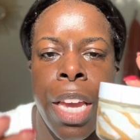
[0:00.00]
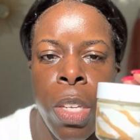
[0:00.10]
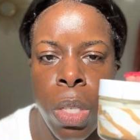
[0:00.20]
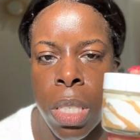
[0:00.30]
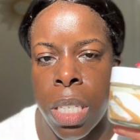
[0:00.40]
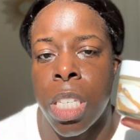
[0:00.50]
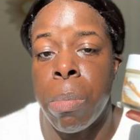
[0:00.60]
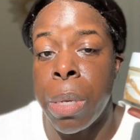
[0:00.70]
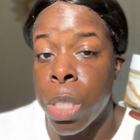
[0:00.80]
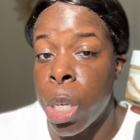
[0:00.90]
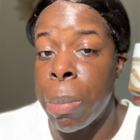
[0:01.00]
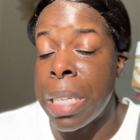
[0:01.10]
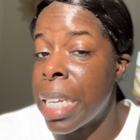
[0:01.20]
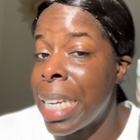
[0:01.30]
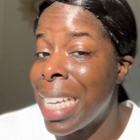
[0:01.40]
use this to make sure my
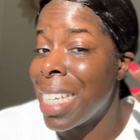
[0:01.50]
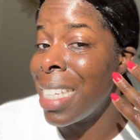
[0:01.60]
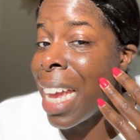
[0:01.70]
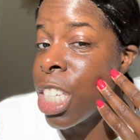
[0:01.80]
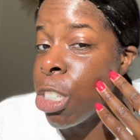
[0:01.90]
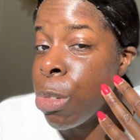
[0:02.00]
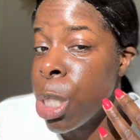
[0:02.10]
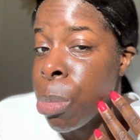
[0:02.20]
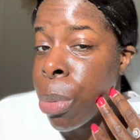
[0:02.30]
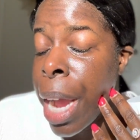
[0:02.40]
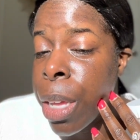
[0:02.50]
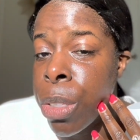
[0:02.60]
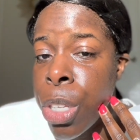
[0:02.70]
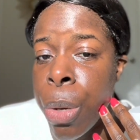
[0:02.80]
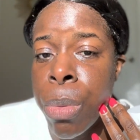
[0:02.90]
skin has a nice rich brown
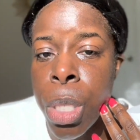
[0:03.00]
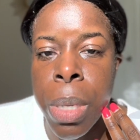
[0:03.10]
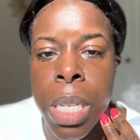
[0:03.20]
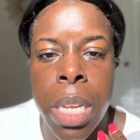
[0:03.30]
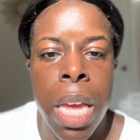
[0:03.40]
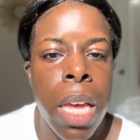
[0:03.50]
tone to it,